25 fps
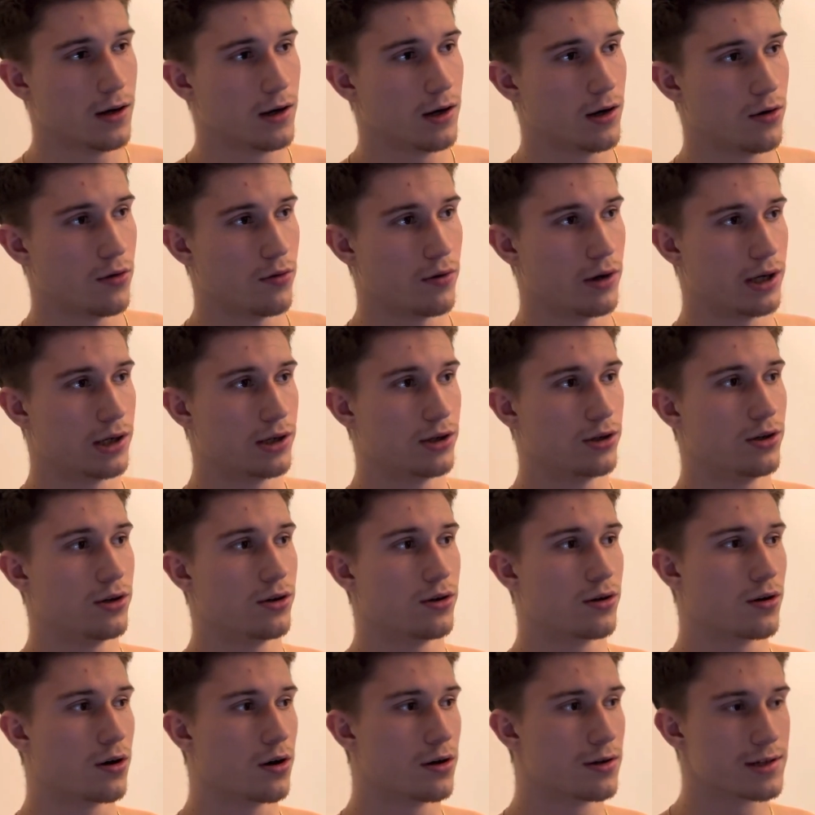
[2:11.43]
where you
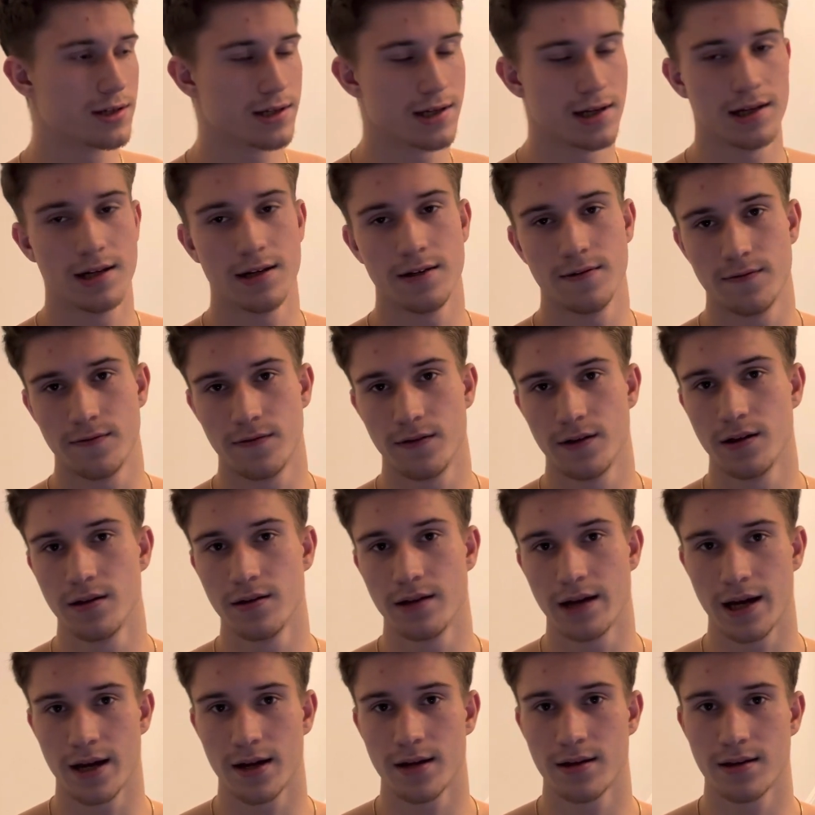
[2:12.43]
constantly feel
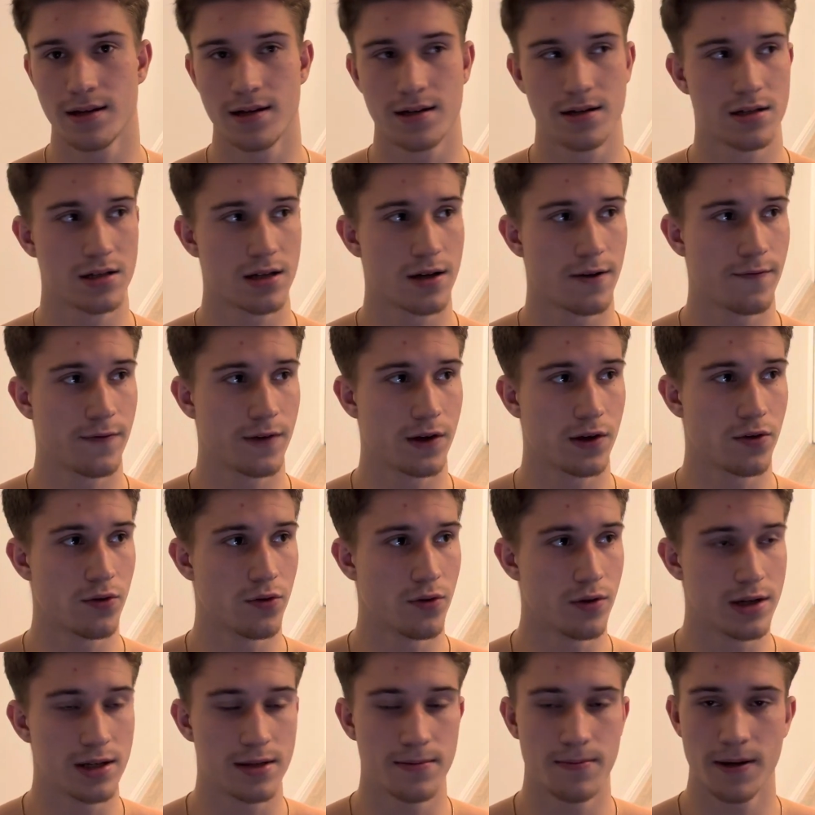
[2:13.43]
like there's something
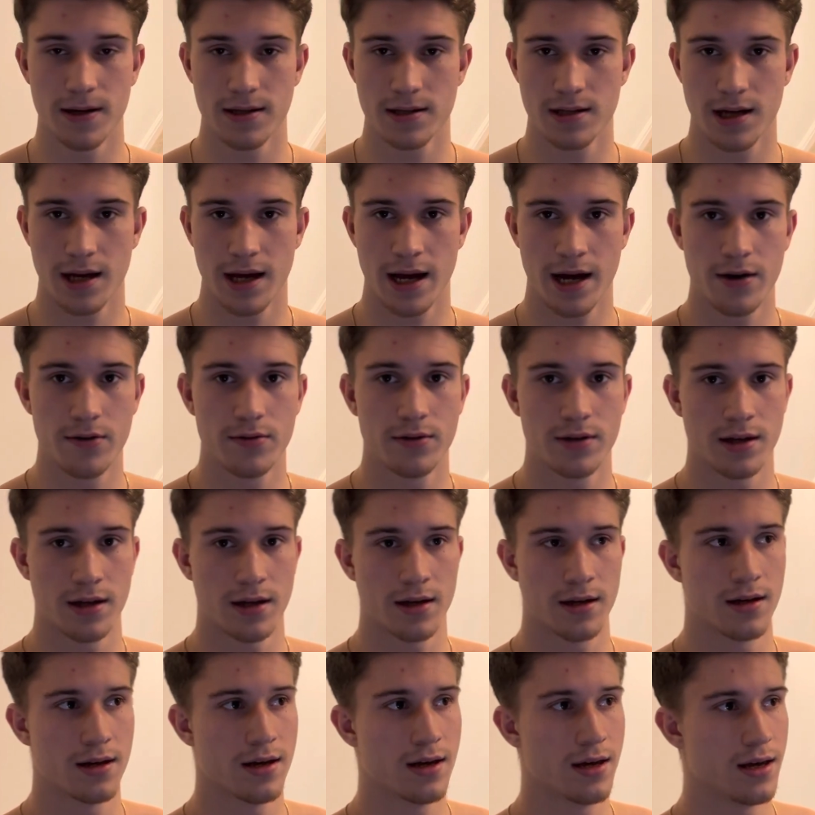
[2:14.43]
always better out there.
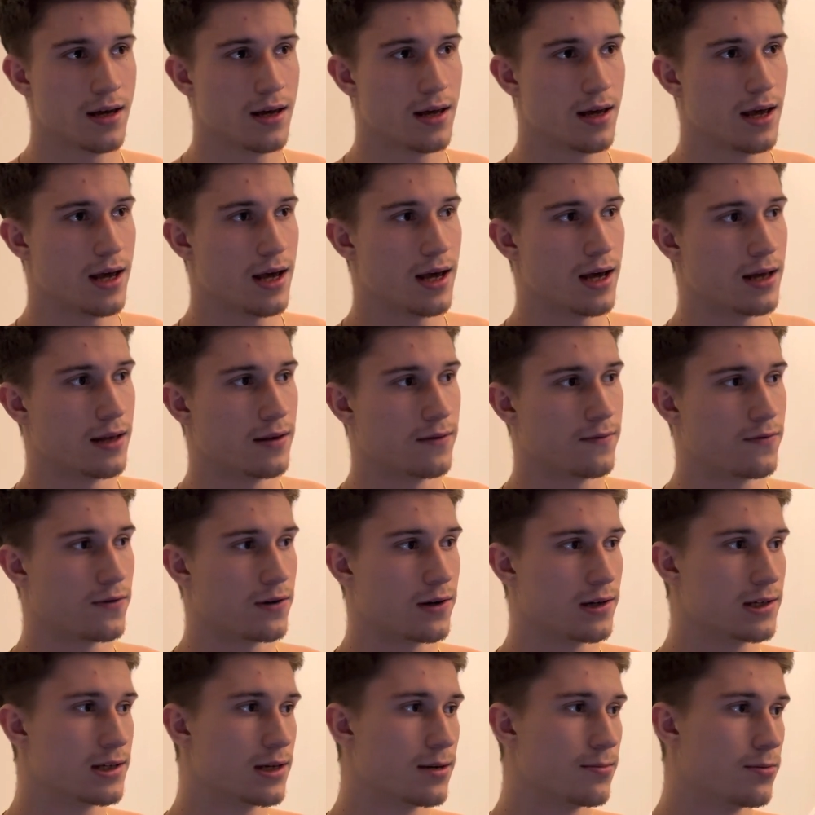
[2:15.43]
And for
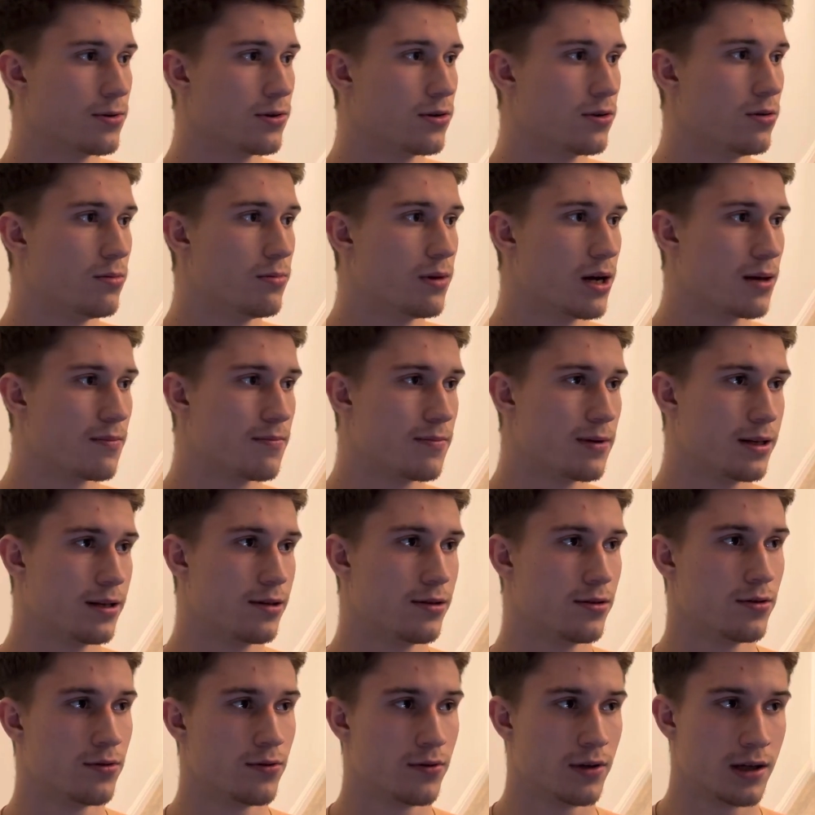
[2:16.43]
example, you might be
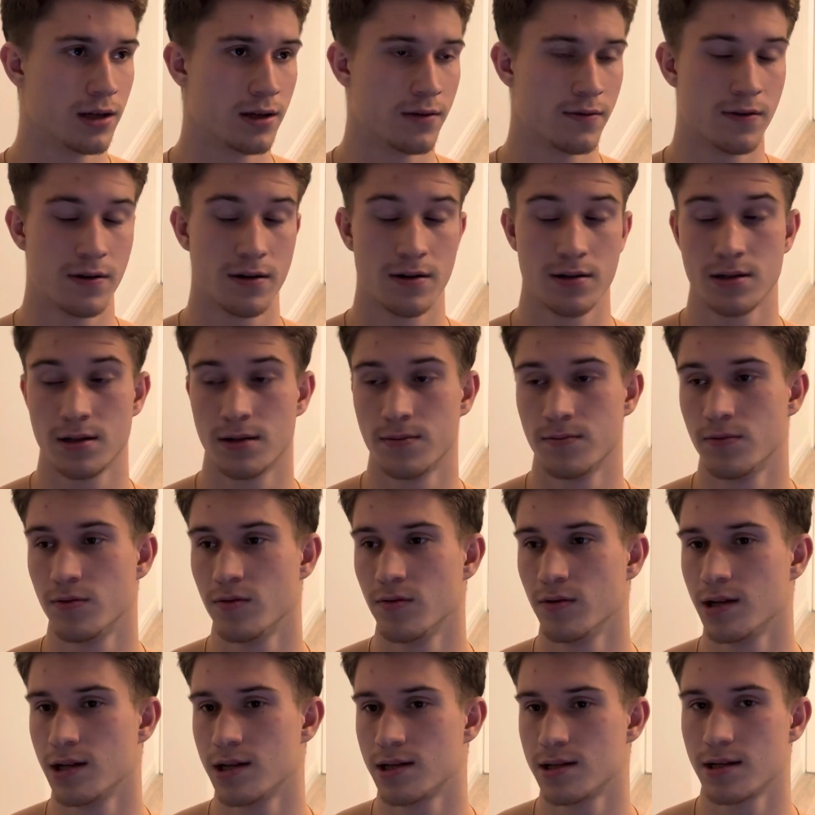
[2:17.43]
doing, for example,
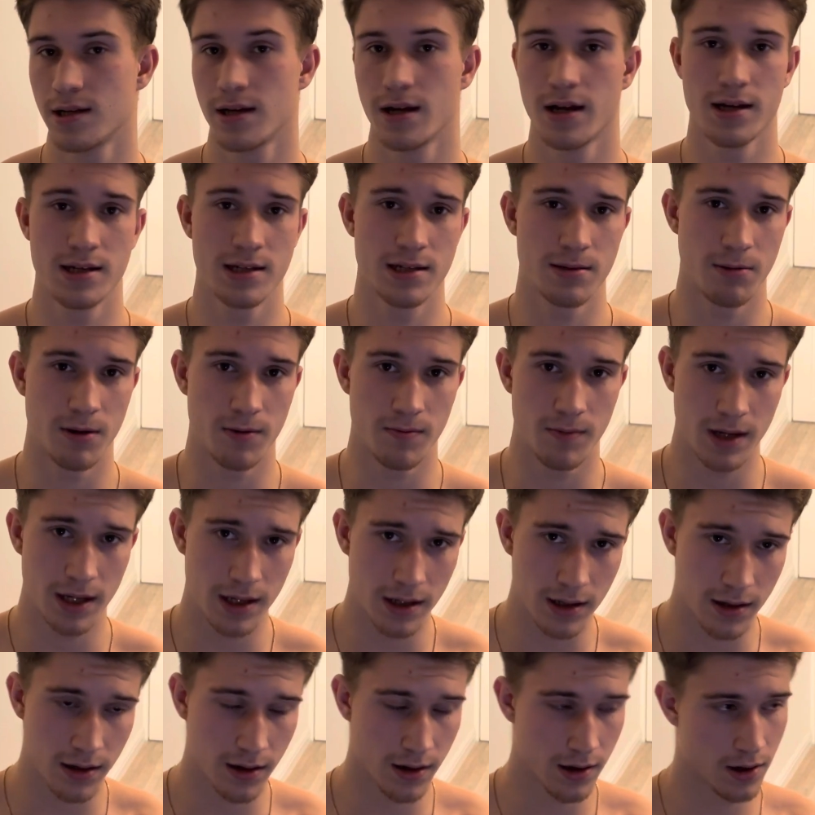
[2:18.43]
let's say
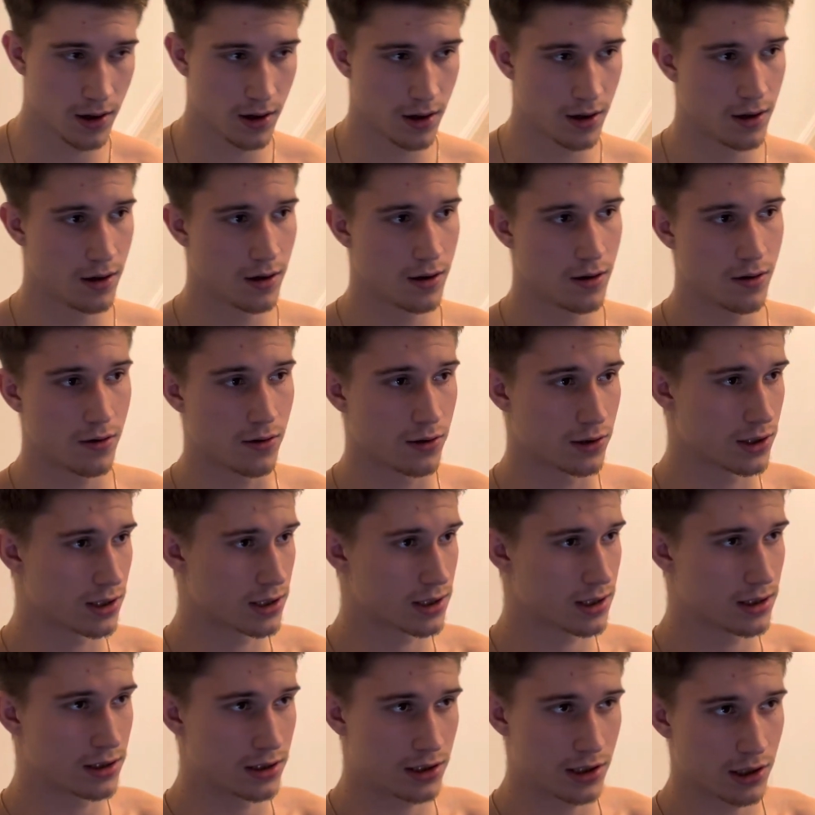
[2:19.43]
SMMA, or just
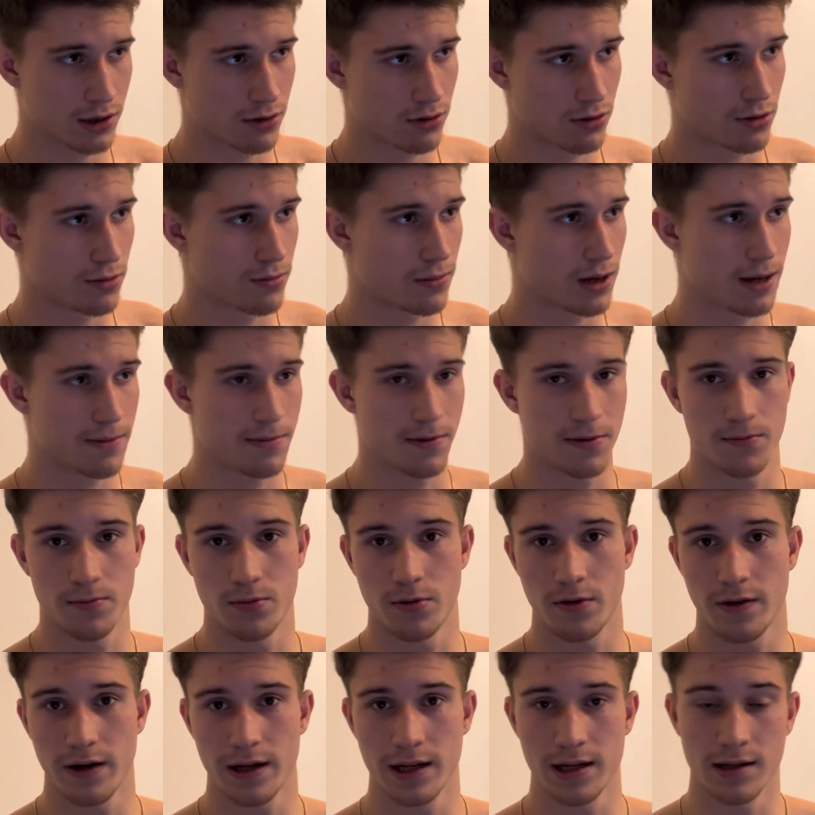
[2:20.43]
in general, you might be
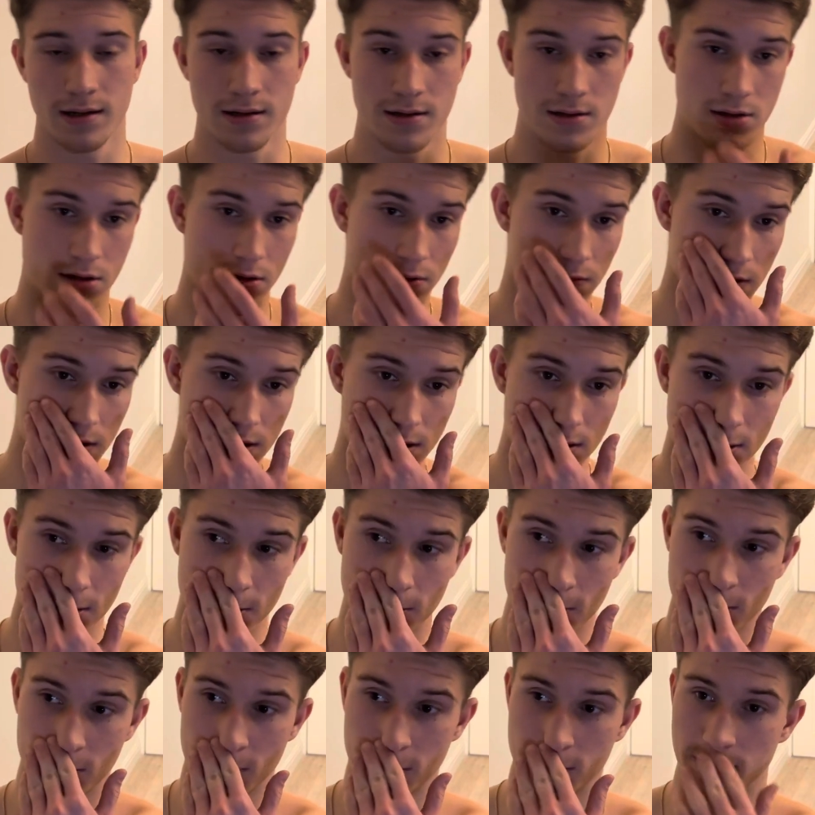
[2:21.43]
providing a service
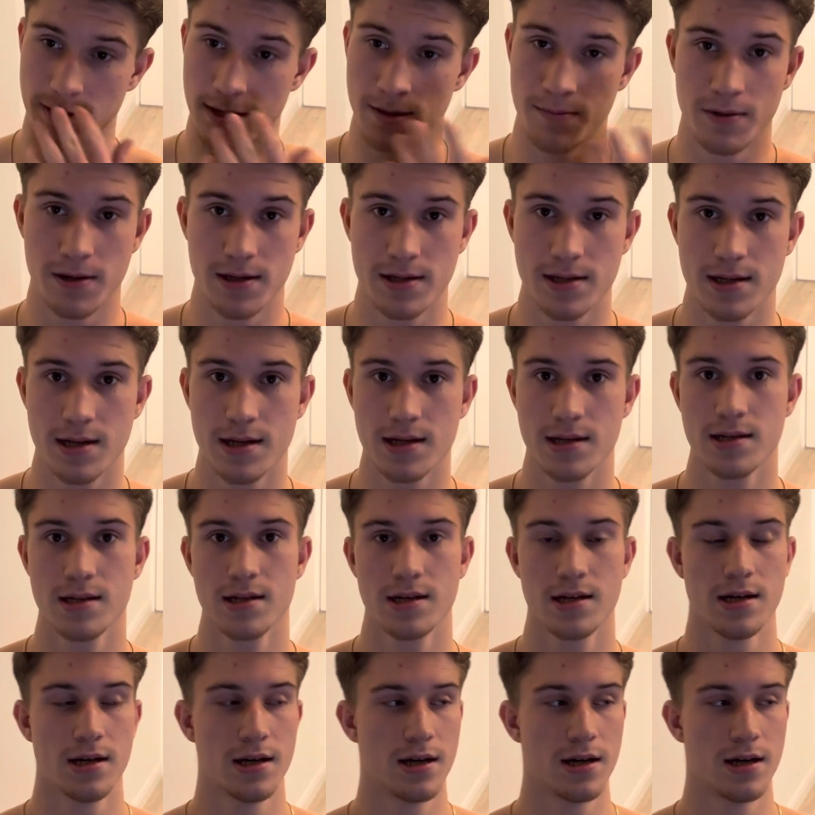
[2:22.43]
to a business.